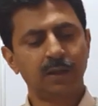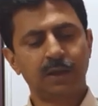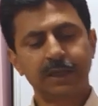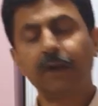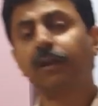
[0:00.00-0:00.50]

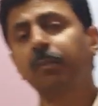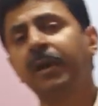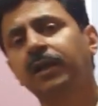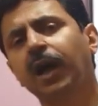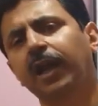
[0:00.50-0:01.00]

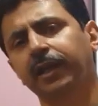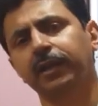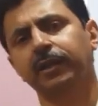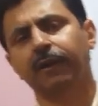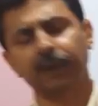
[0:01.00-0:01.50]
Development
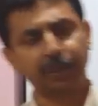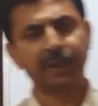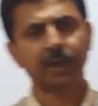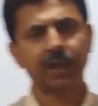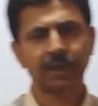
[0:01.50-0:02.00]
target. Development
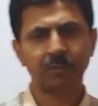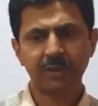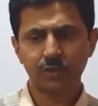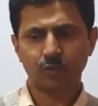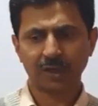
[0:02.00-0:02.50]
target
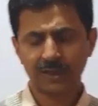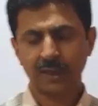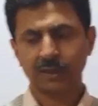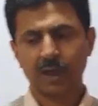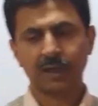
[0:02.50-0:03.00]
means what is the
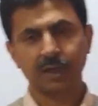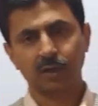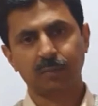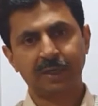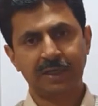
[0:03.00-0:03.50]
target
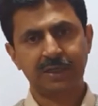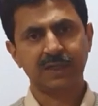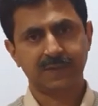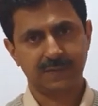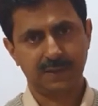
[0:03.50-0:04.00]
of the
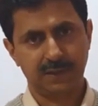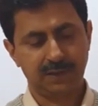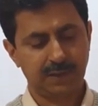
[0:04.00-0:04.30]
industry,